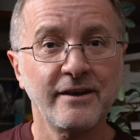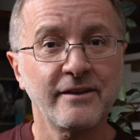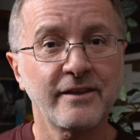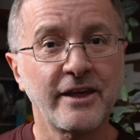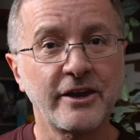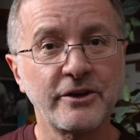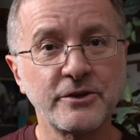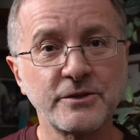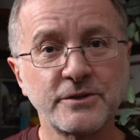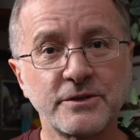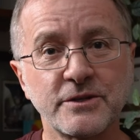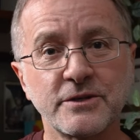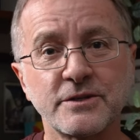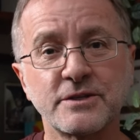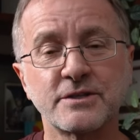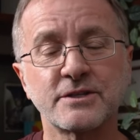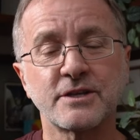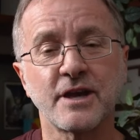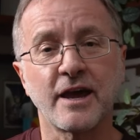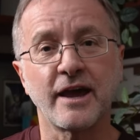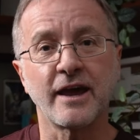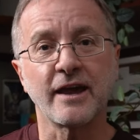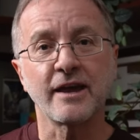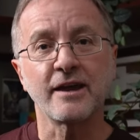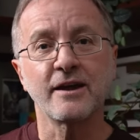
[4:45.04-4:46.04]
That is to
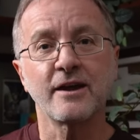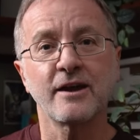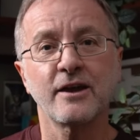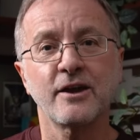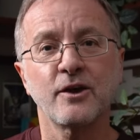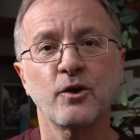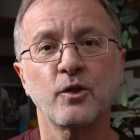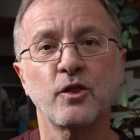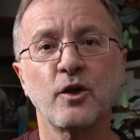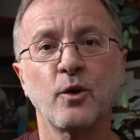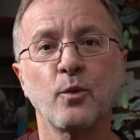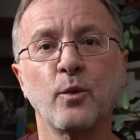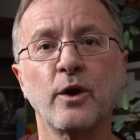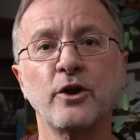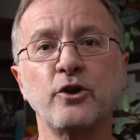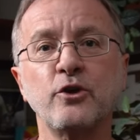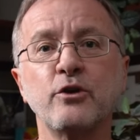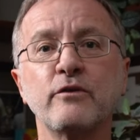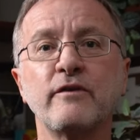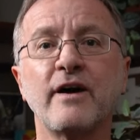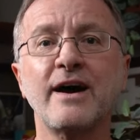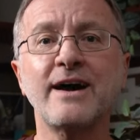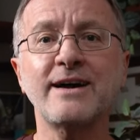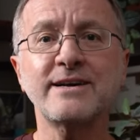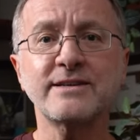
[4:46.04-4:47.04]
say that when
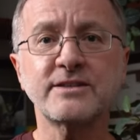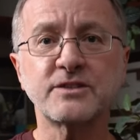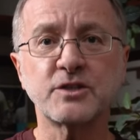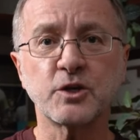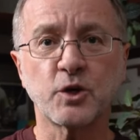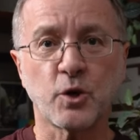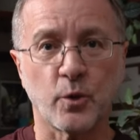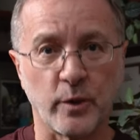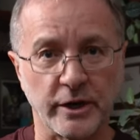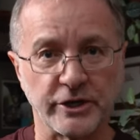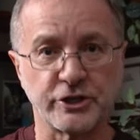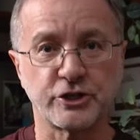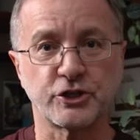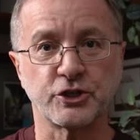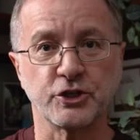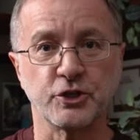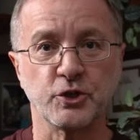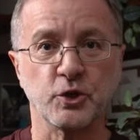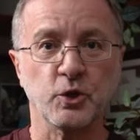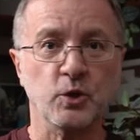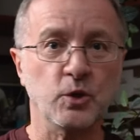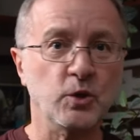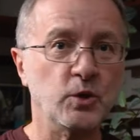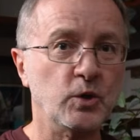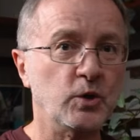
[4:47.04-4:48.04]
you've asked the
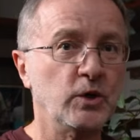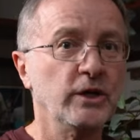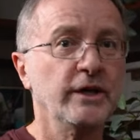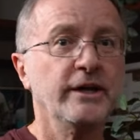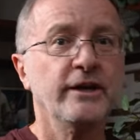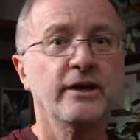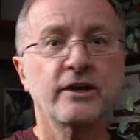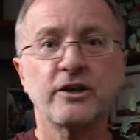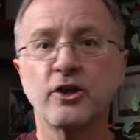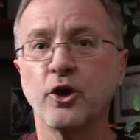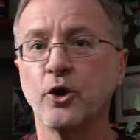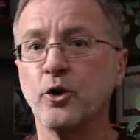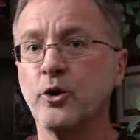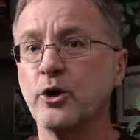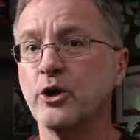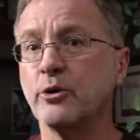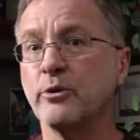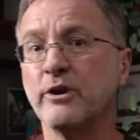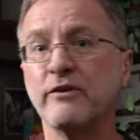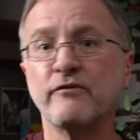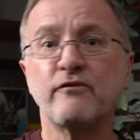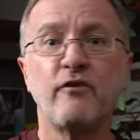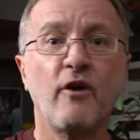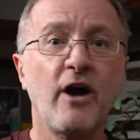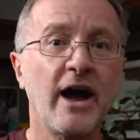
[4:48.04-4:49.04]
question, or
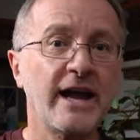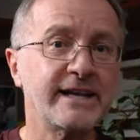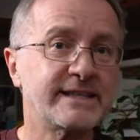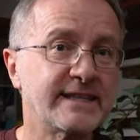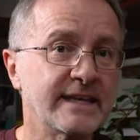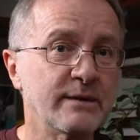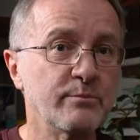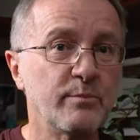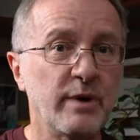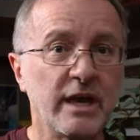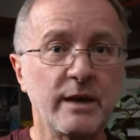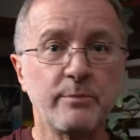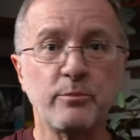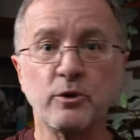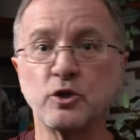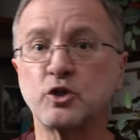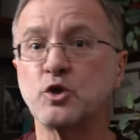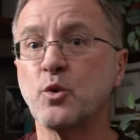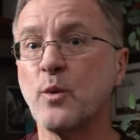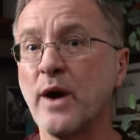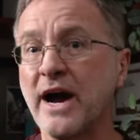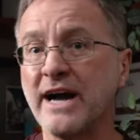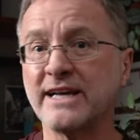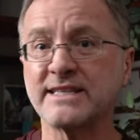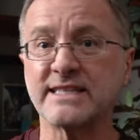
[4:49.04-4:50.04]
you're inviting people
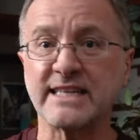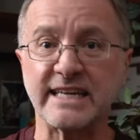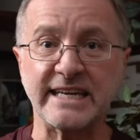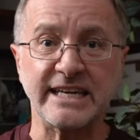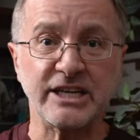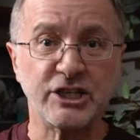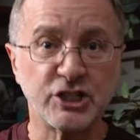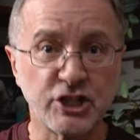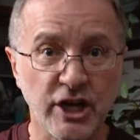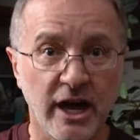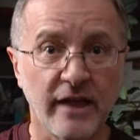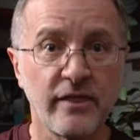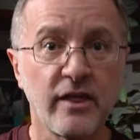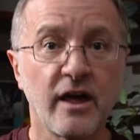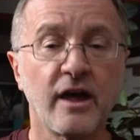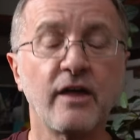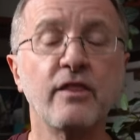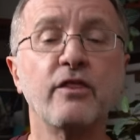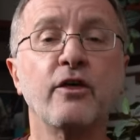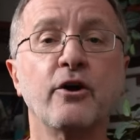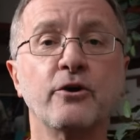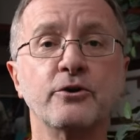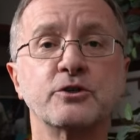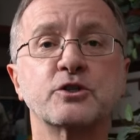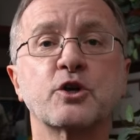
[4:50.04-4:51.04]
to ask each other
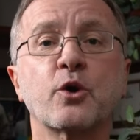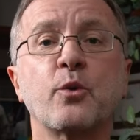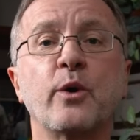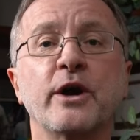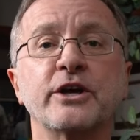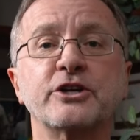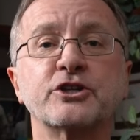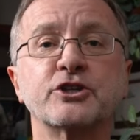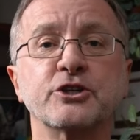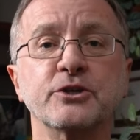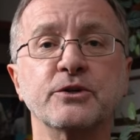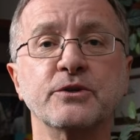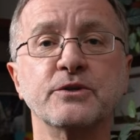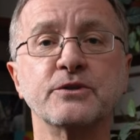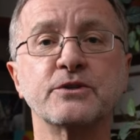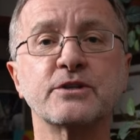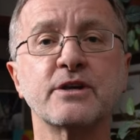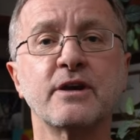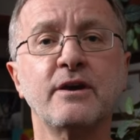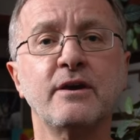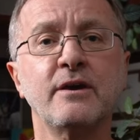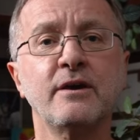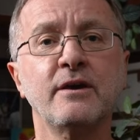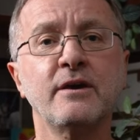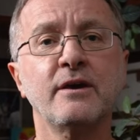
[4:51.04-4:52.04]
those
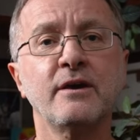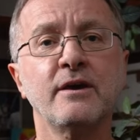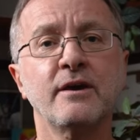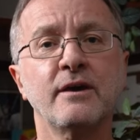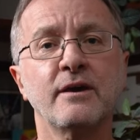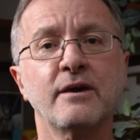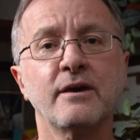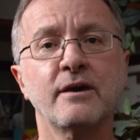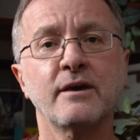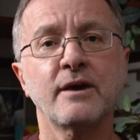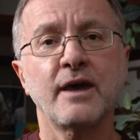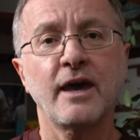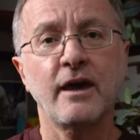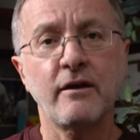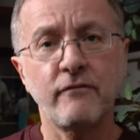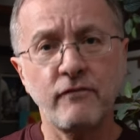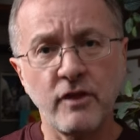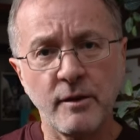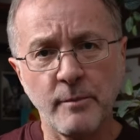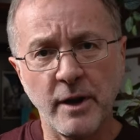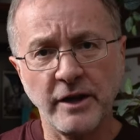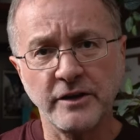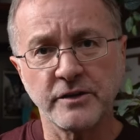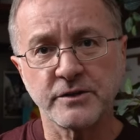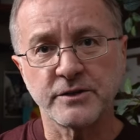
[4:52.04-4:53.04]
questions, have
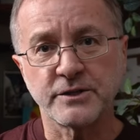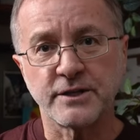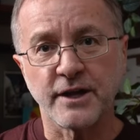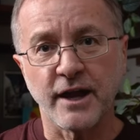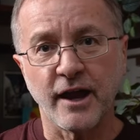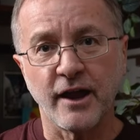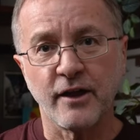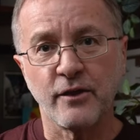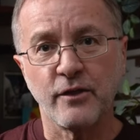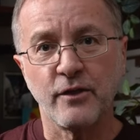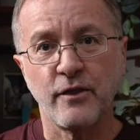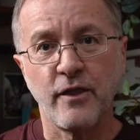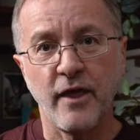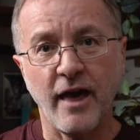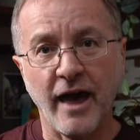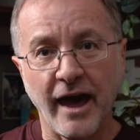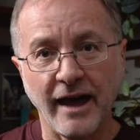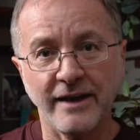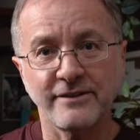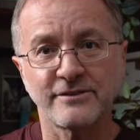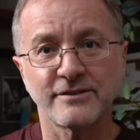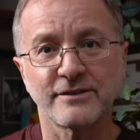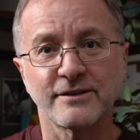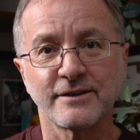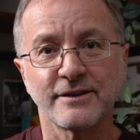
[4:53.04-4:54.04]
them understand
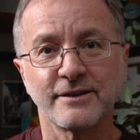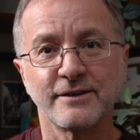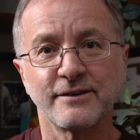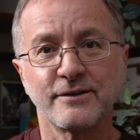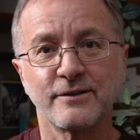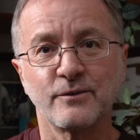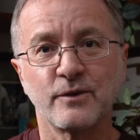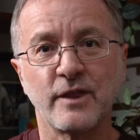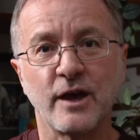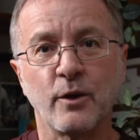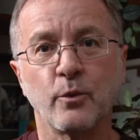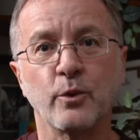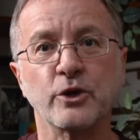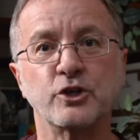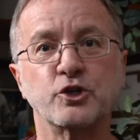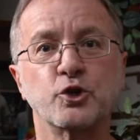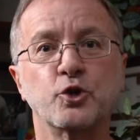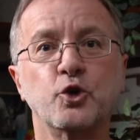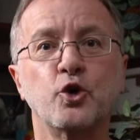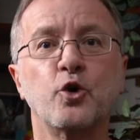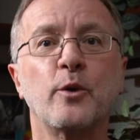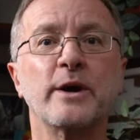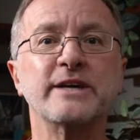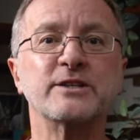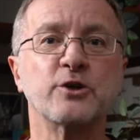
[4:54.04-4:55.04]
that that we
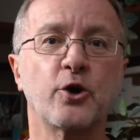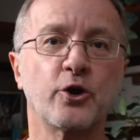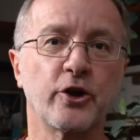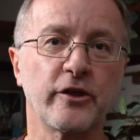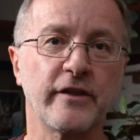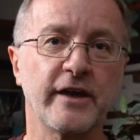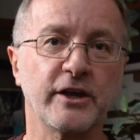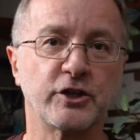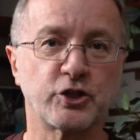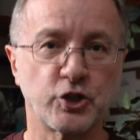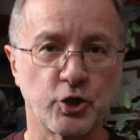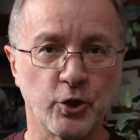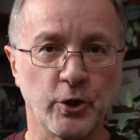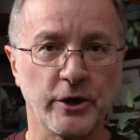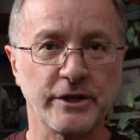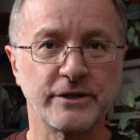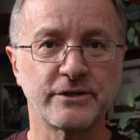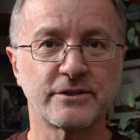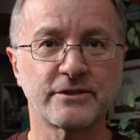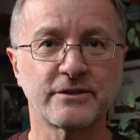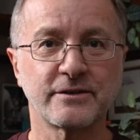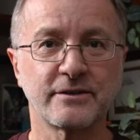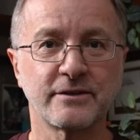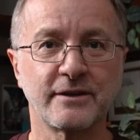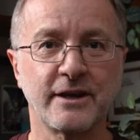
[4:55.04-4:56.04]
should always honor their
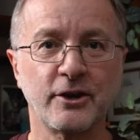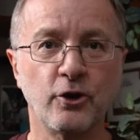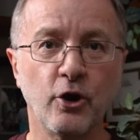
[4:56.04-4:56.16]
choice.